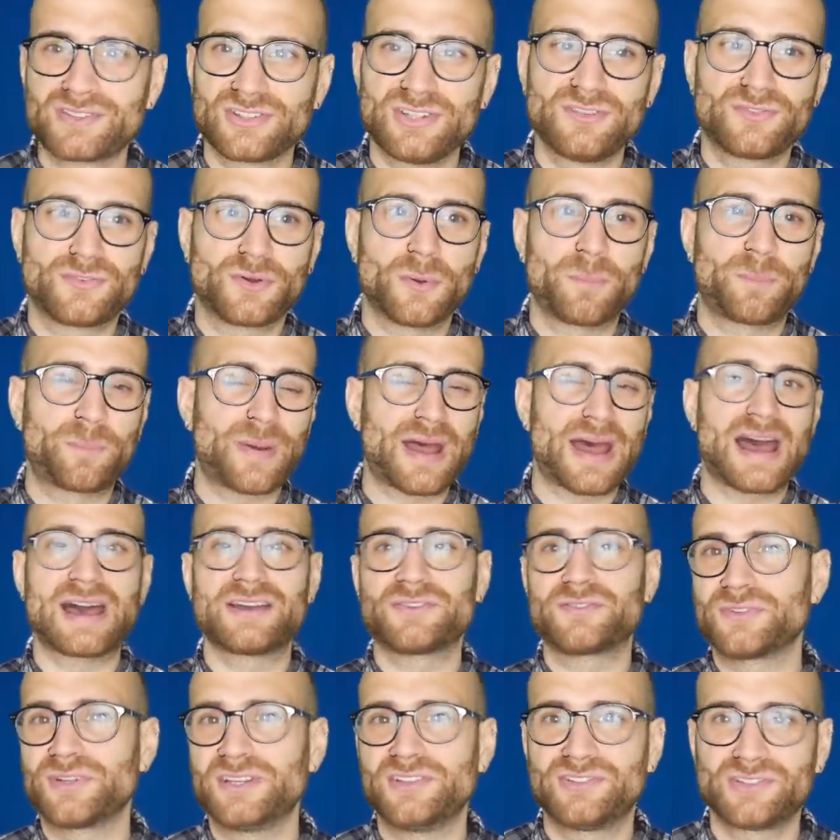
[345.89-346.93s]
and you've got
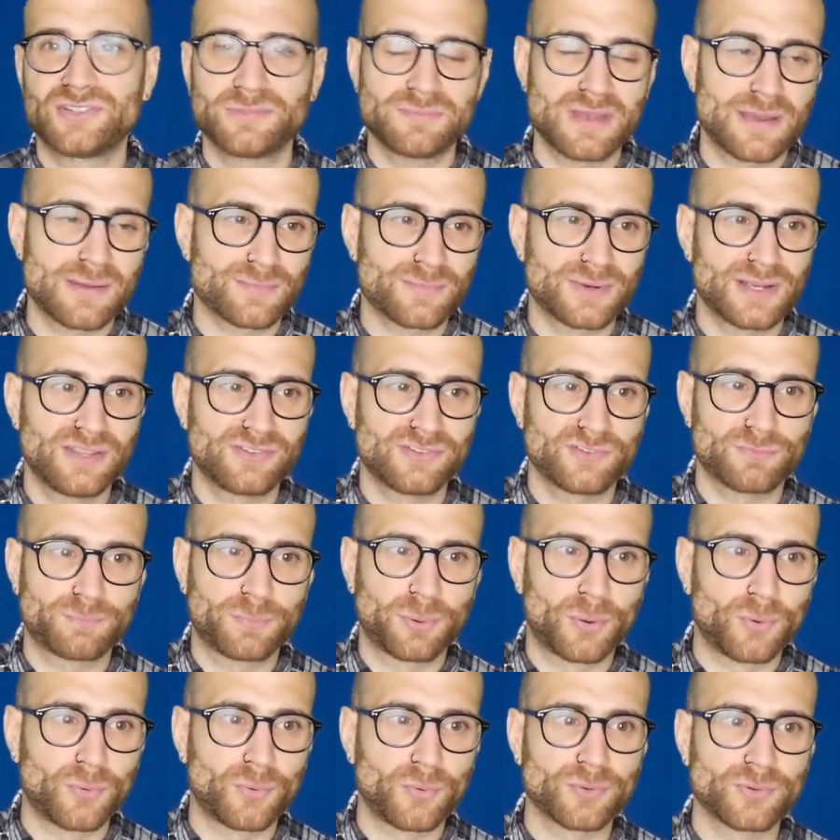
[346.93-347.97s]
bad recent memories of
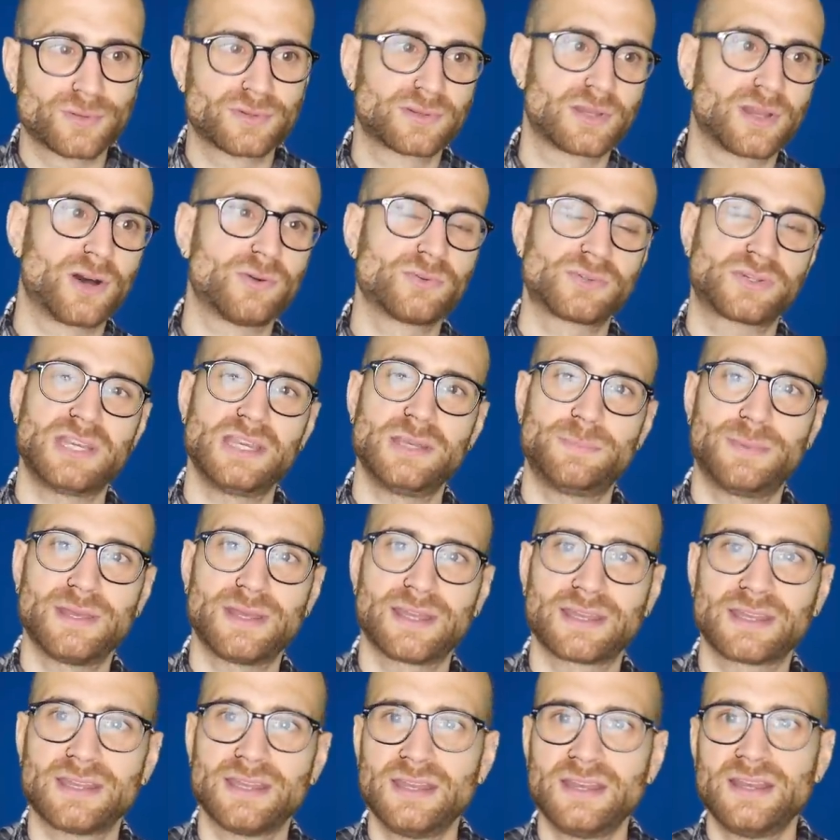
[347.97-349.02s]
poor
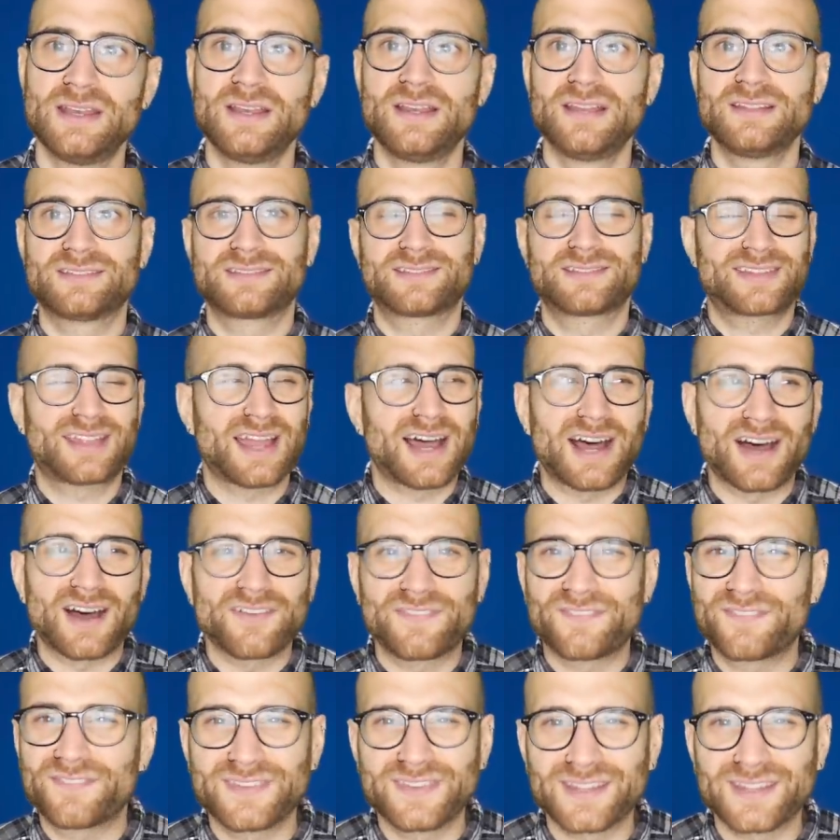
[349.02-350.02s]
goalkeeping stuff.